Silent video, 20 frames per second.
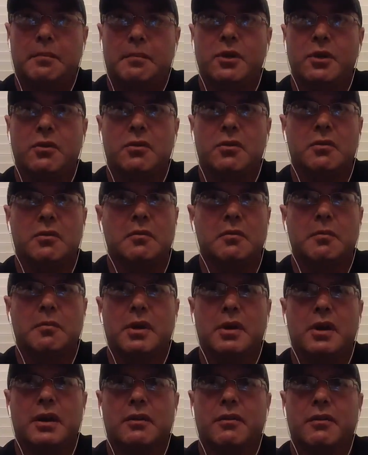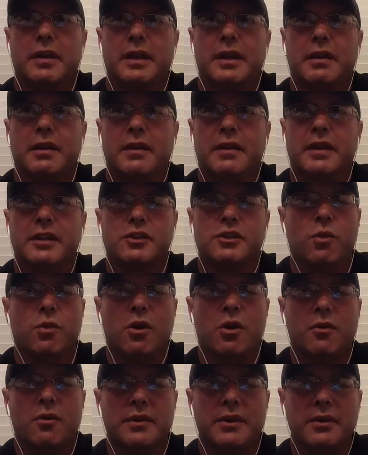Bill bought, like, I think
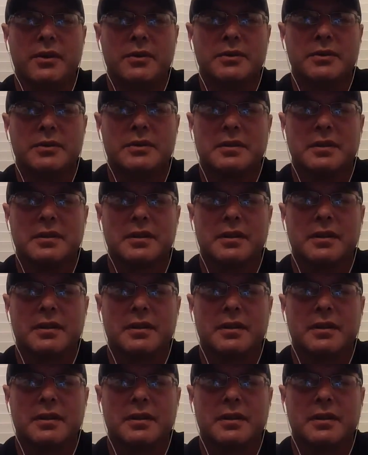12 of those.